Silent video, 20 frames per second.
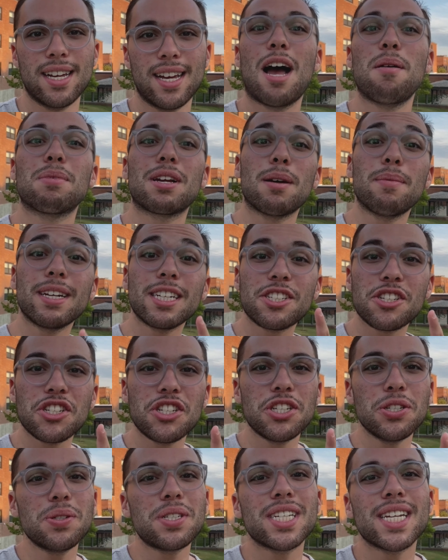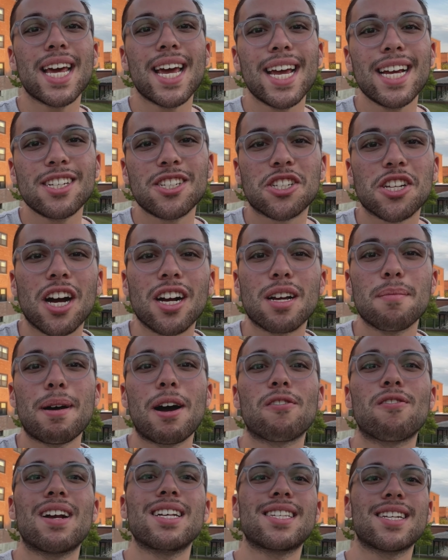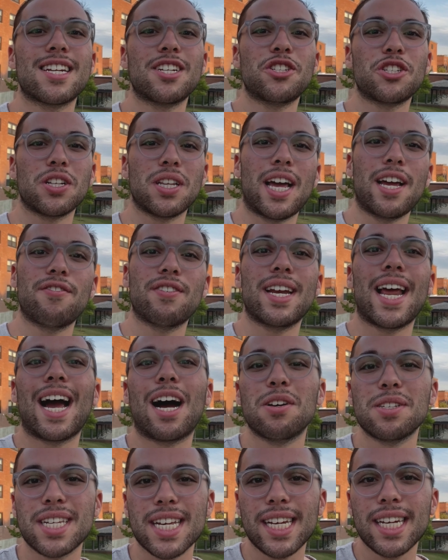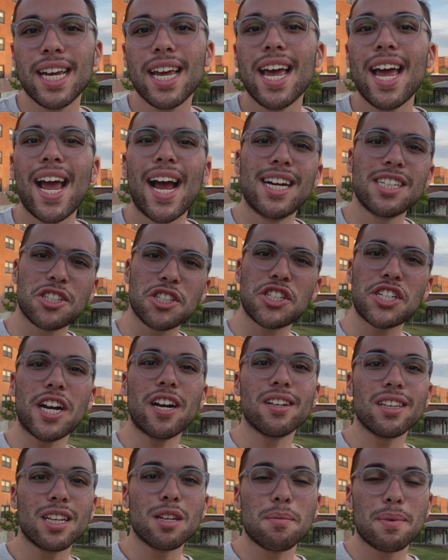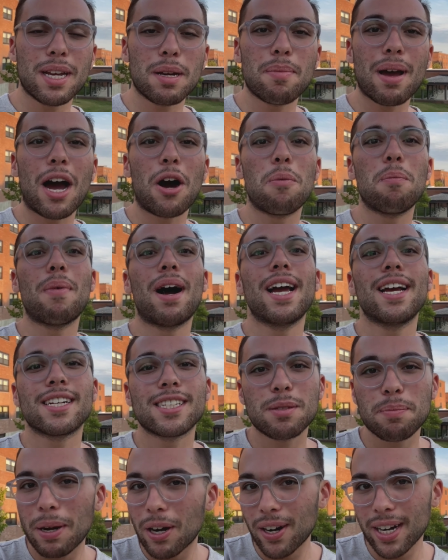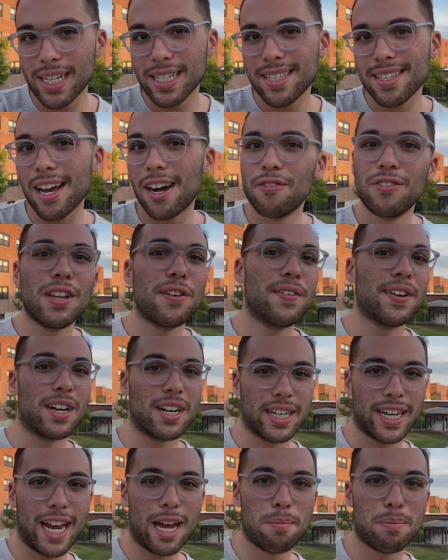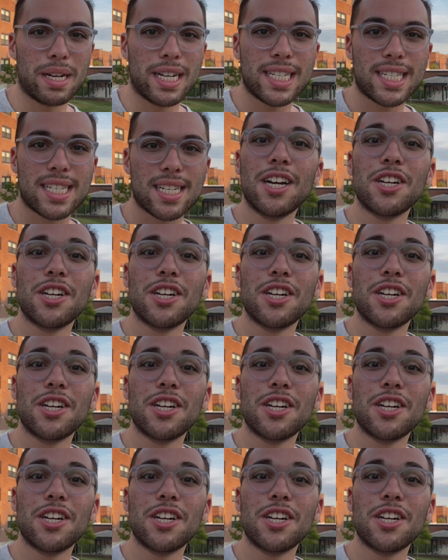I'm coming to you today to talk about residential life and housing, and to share a little bit about my experience of living on campus.